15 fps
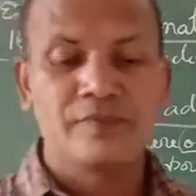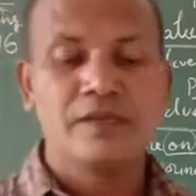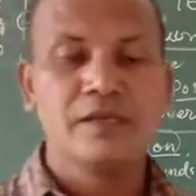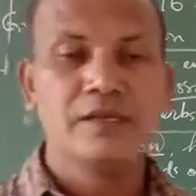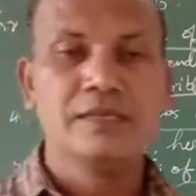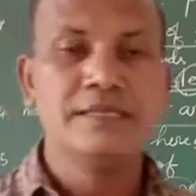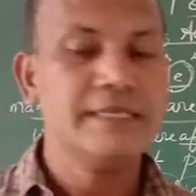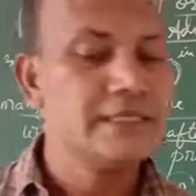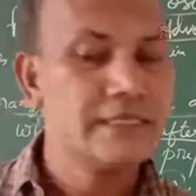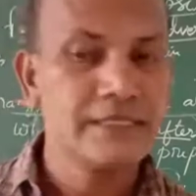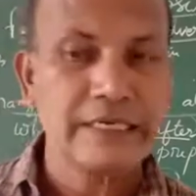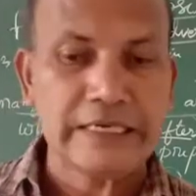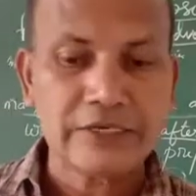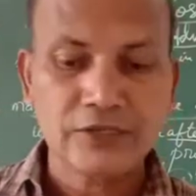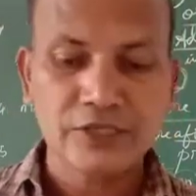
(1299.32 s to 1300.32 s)
Yes,
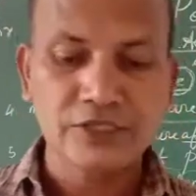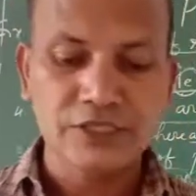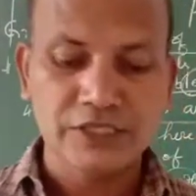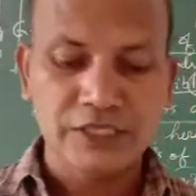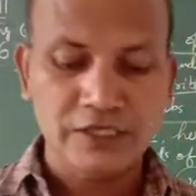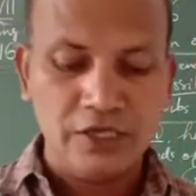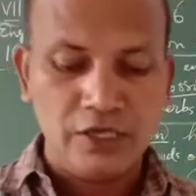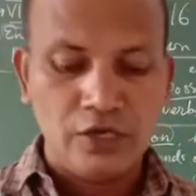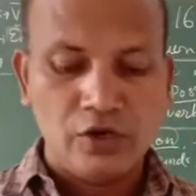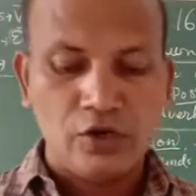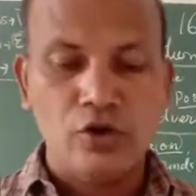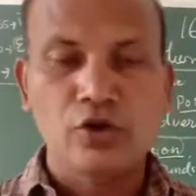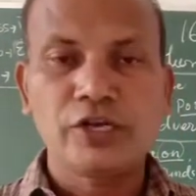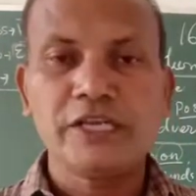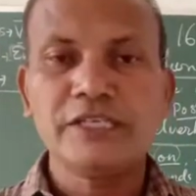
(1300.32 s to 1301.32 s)
clear to understand?
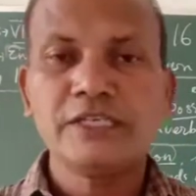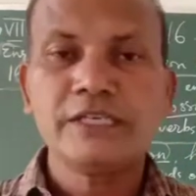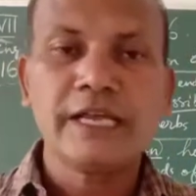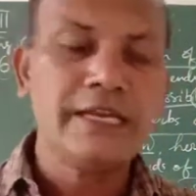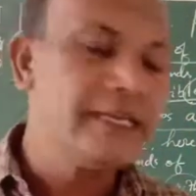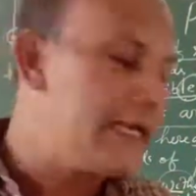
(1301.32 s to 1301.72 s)
Occasionally I